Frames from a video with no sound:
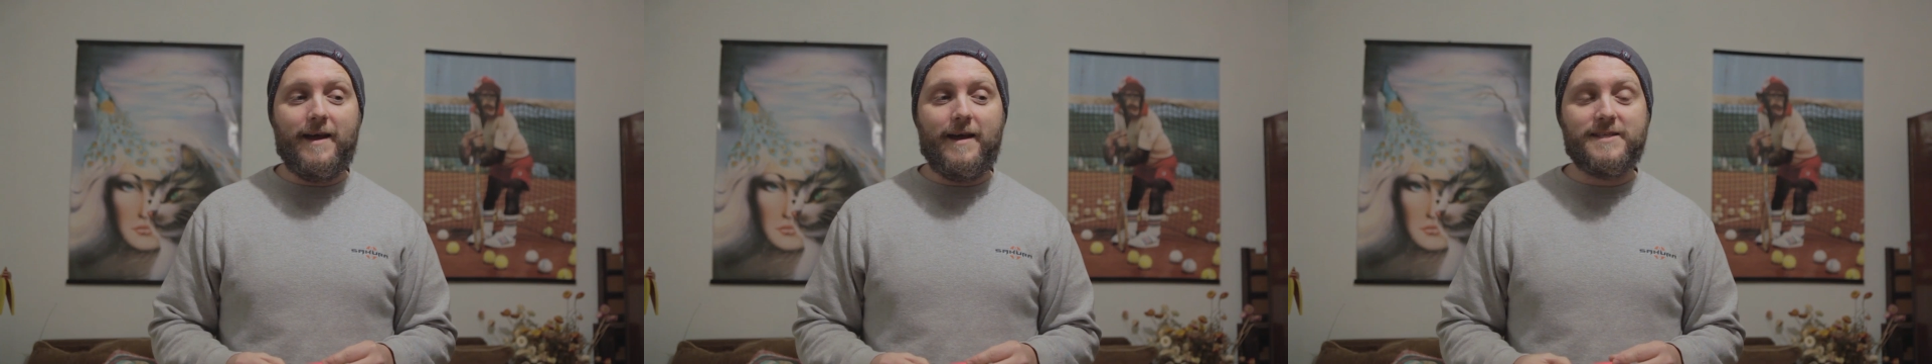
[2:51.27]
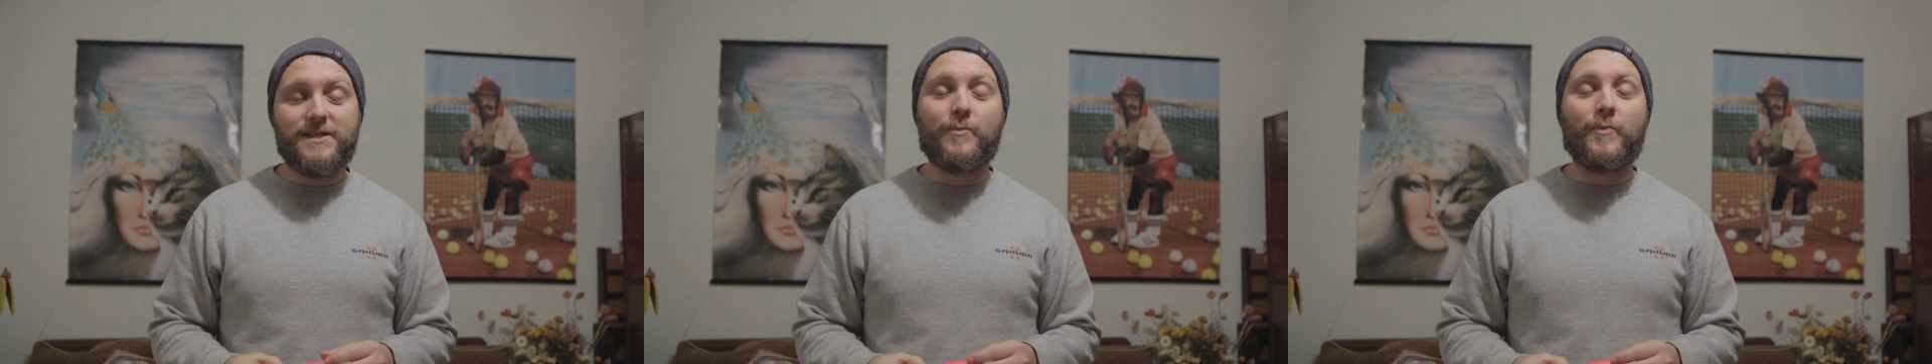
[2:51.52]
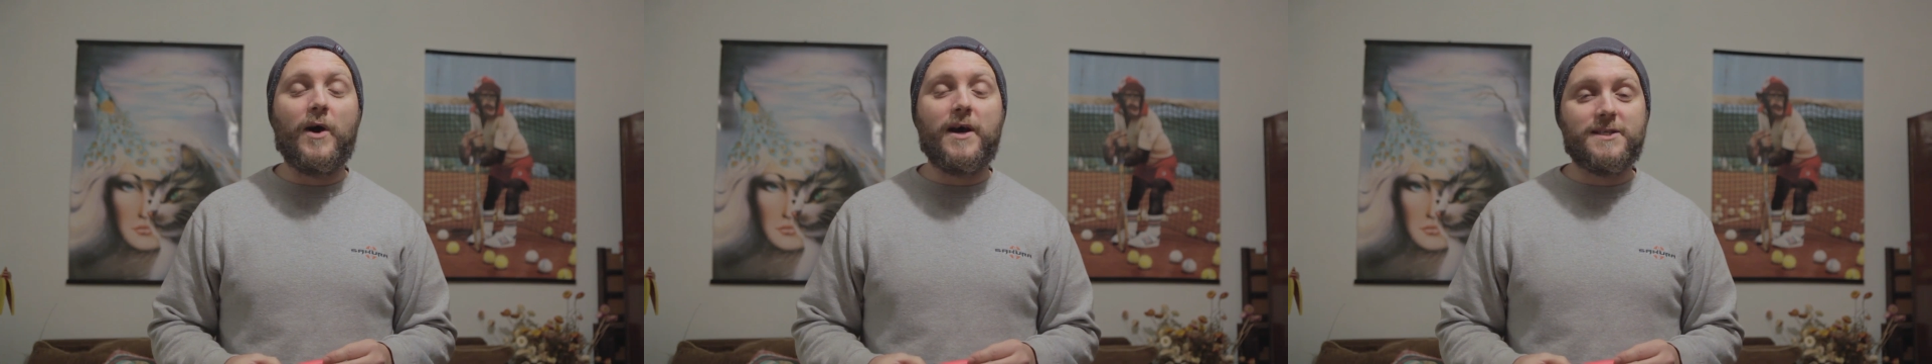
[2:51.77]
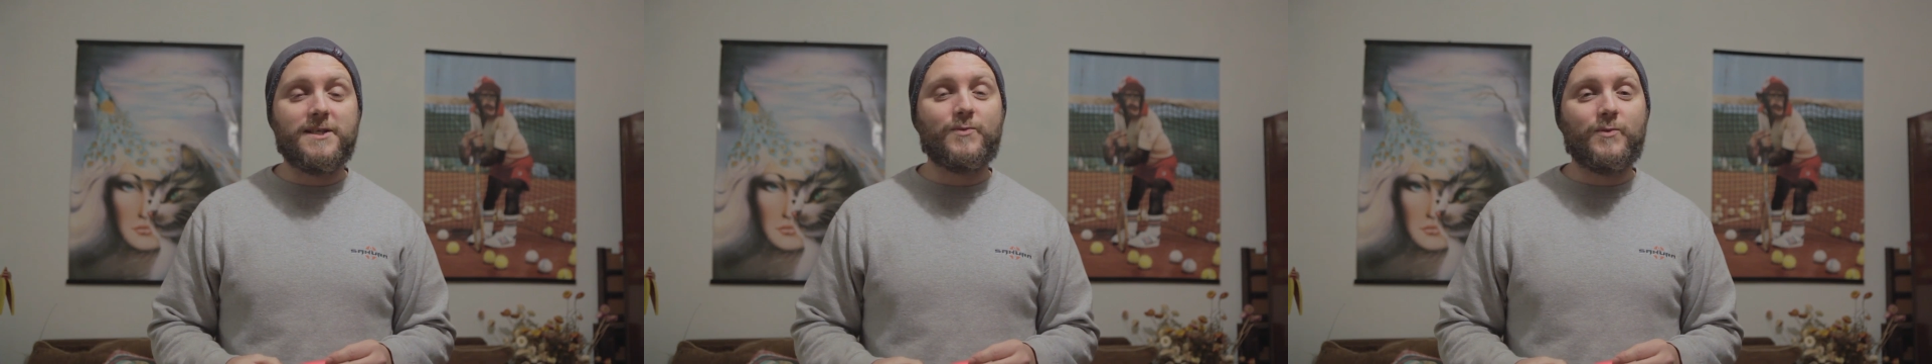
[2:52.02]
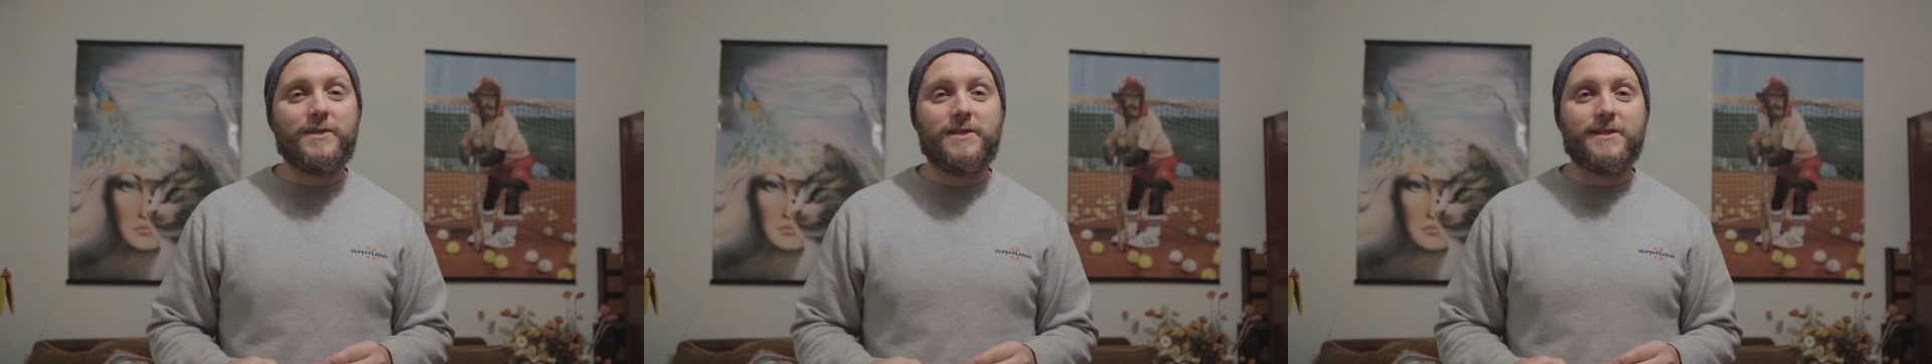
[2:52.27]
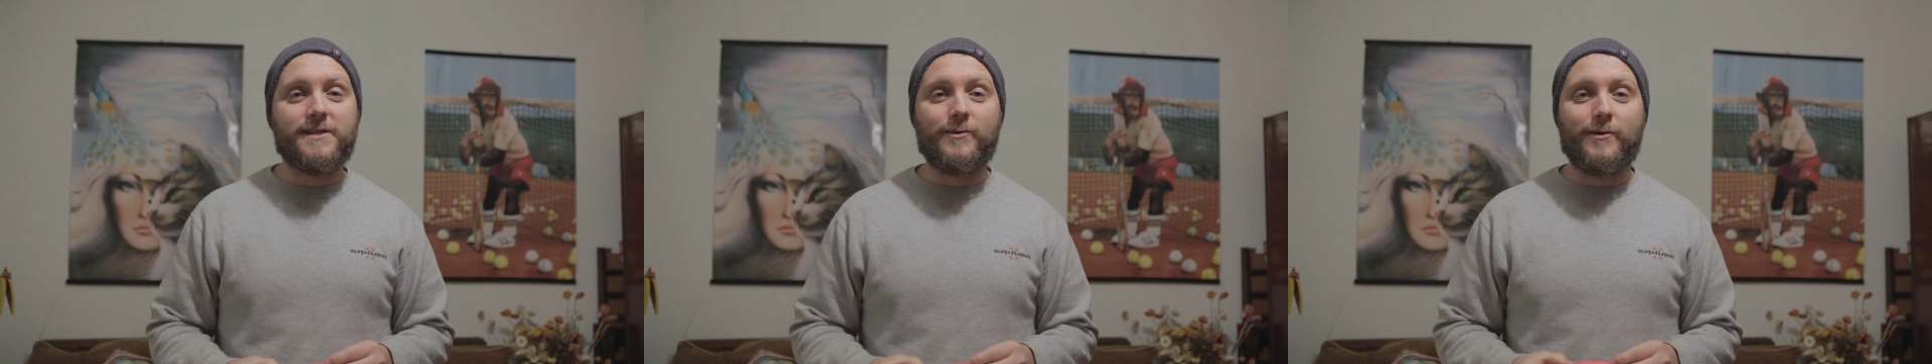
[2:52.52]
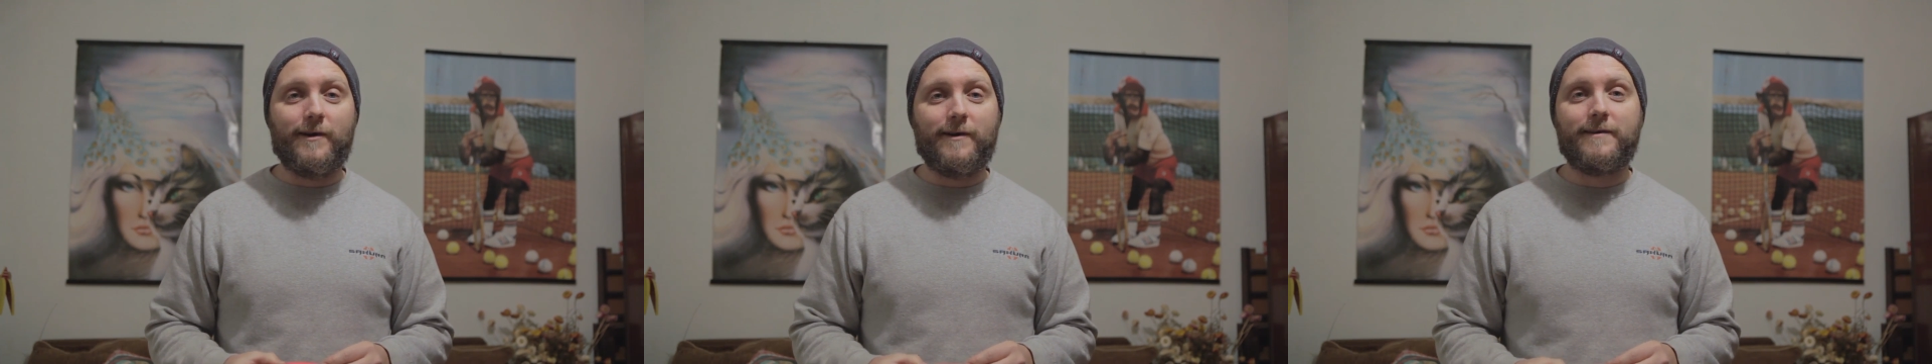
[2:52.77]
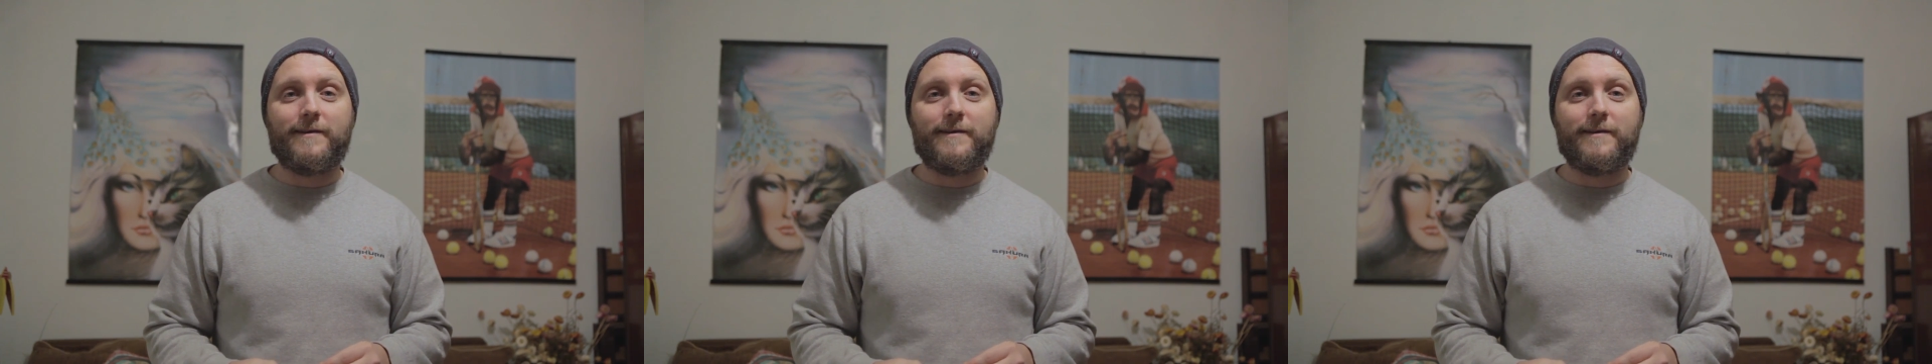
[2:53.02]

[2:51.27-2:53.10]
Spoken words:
surprises with this lure.